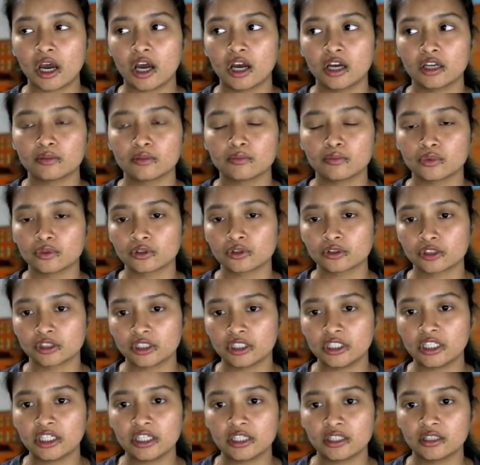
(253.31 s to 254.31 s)
are
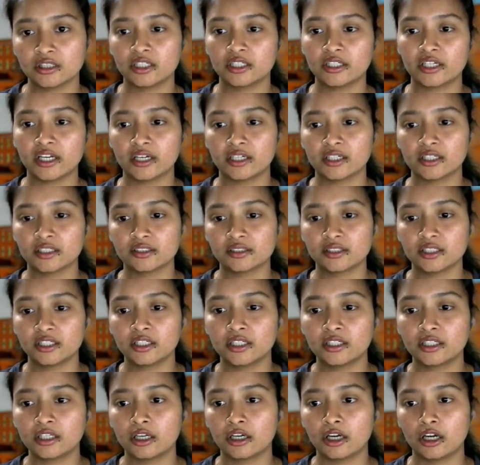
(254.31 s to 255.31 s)
mostly in the data
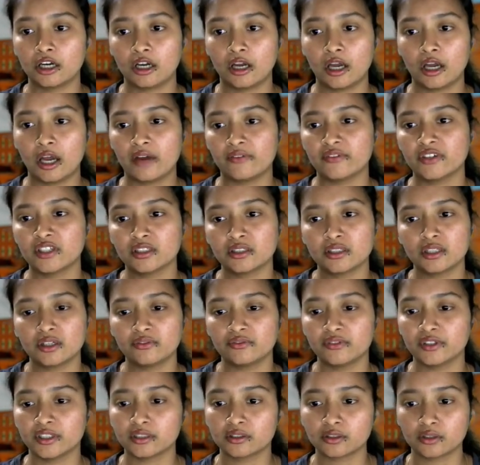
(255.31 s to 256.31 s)
set having
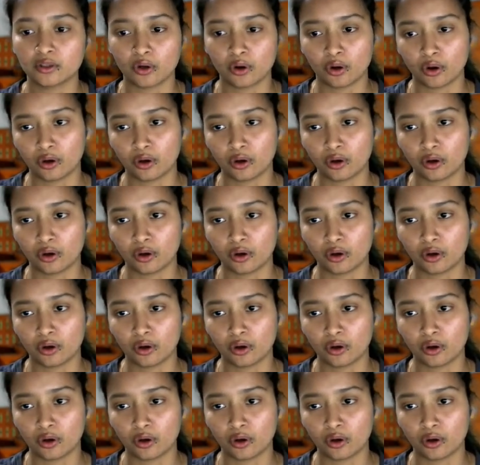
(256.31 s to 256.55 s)
the width